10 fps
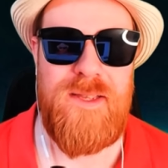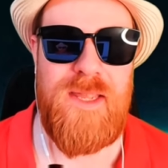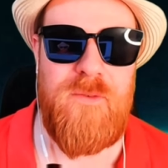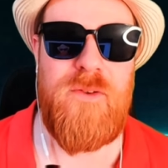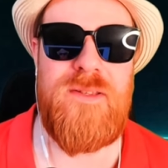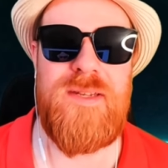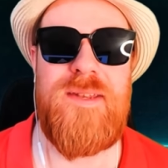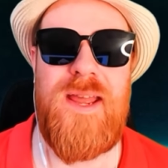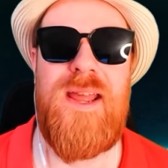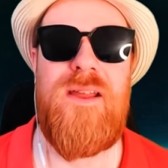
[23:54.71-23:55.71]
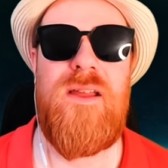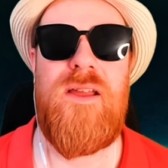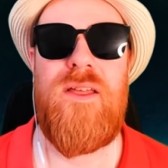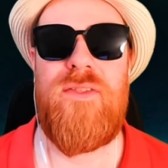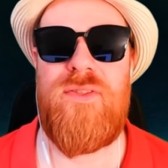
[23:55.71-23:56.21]
Even today,
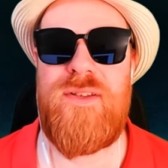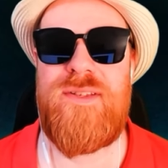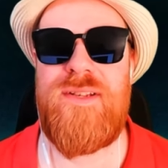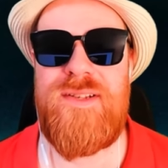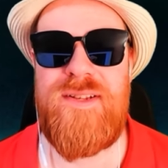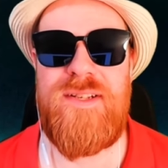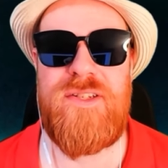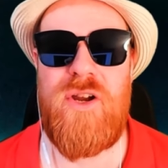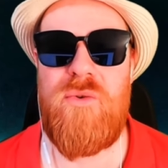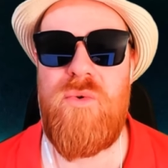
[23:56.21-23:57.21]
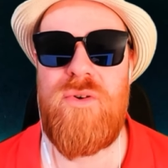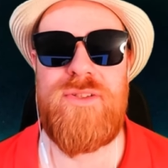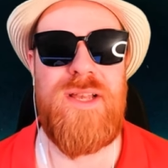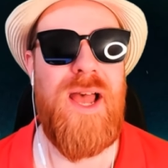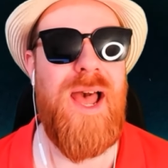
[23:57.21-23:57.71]
the Disney Star
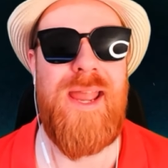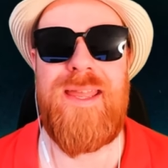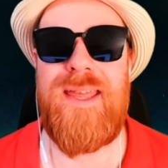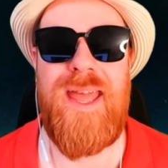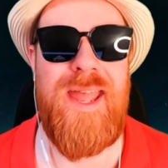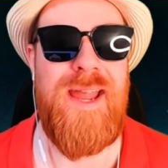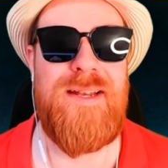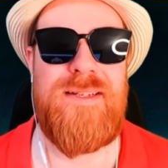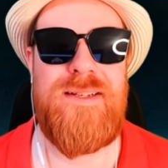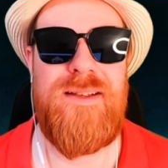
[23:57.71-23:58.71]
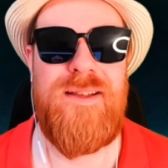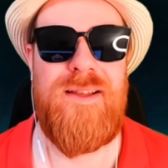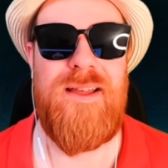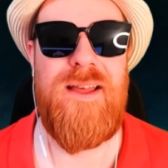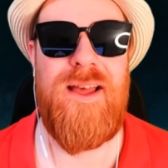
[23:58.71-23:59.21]
Wars, I can't.
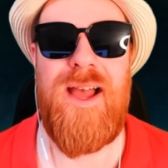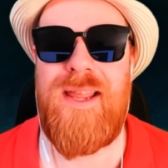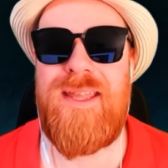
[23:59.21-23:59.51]
I